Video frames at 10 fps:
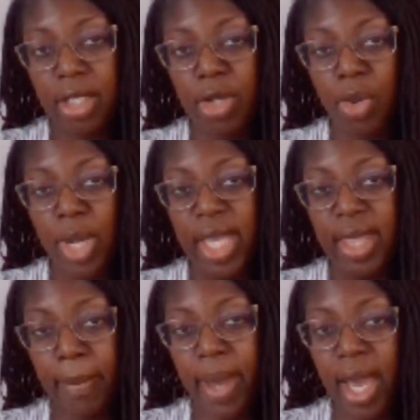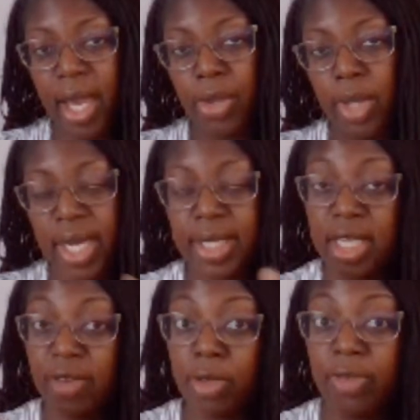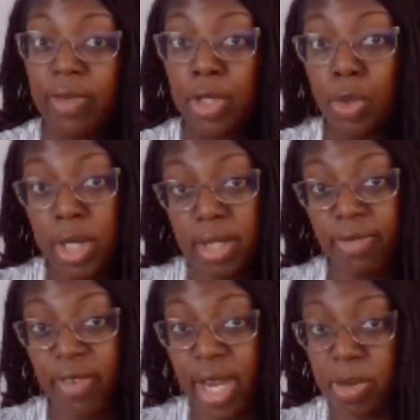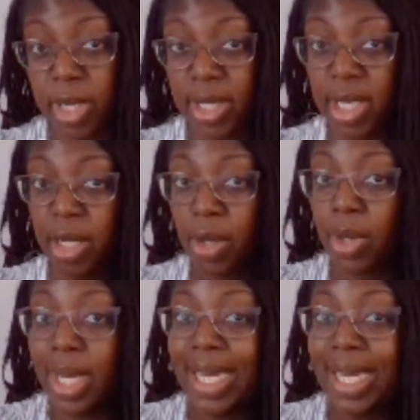So in that pack, you get several different sorts of files because I know